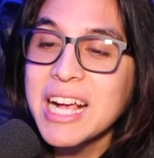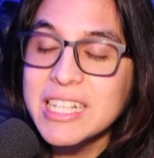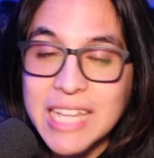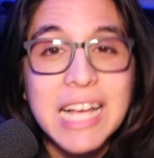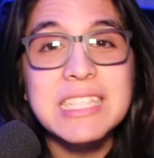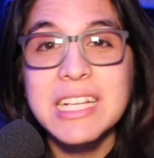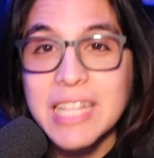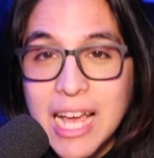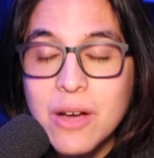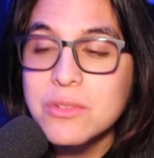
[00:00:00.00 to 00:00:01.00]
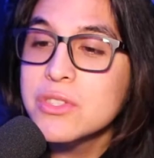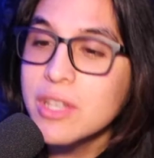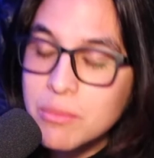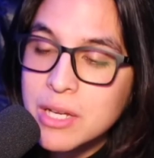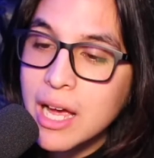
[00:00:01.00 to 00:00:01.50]
class clowns
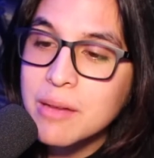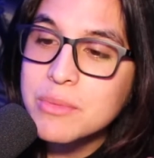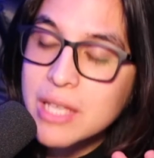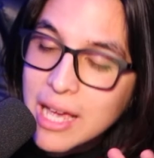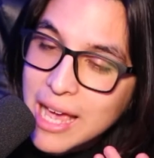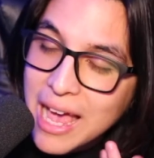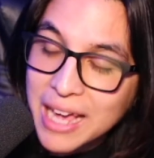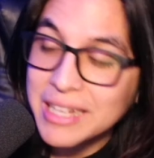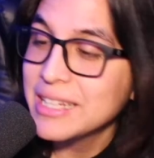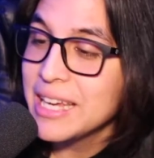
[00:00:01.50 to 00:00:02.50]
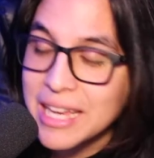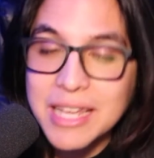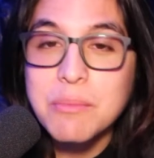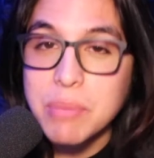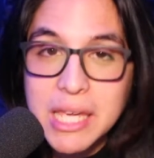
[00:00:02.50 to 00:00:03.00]
sometimes
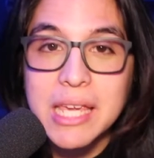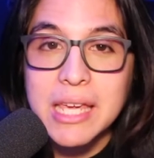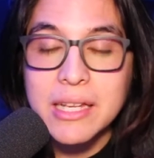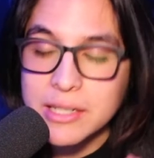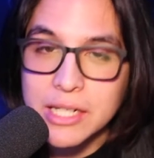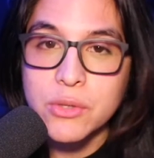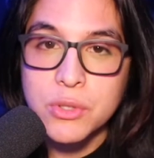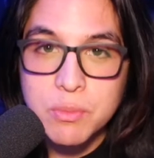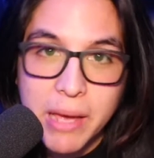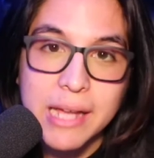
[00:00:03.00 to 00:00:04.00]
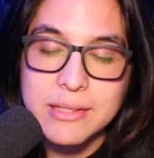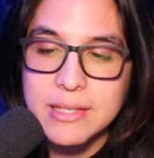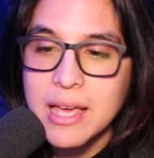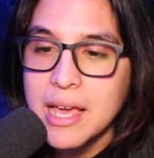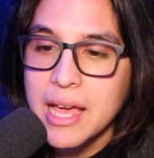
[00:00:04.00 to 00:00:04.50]
can be teacher's
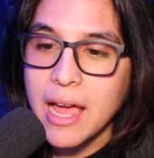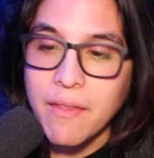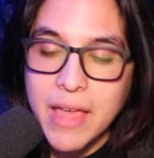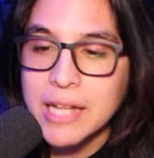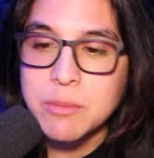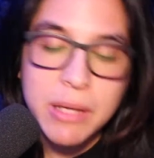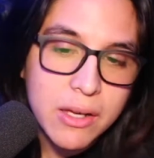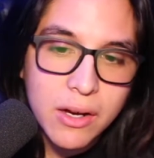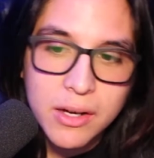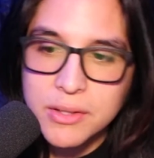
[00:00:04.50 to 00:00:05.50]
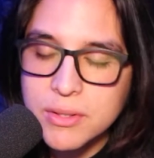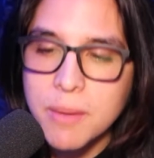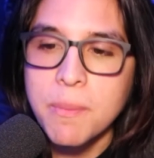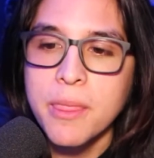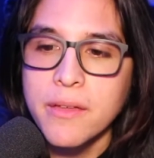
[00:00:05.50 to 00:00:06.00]
pets, and that's because
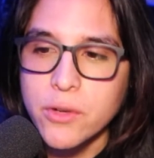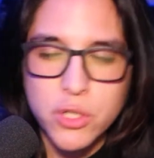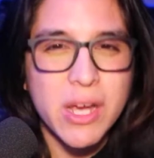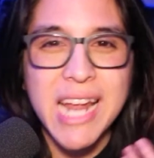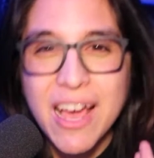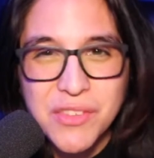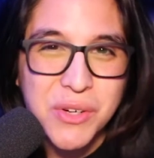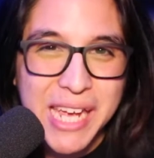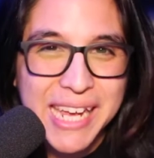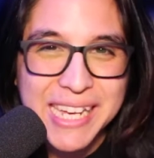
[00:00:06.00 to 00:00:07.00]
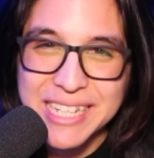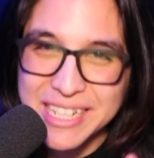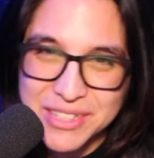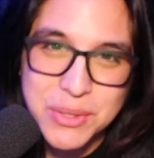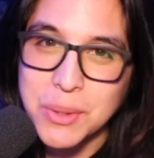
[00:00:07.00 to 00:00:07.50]
they're trying to have their cake and
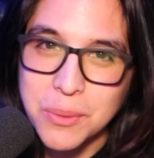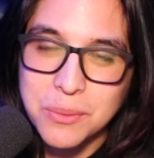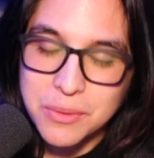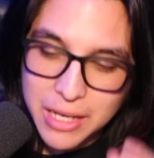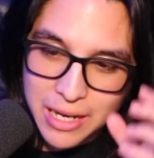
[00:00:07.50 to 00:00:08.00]
eat it too.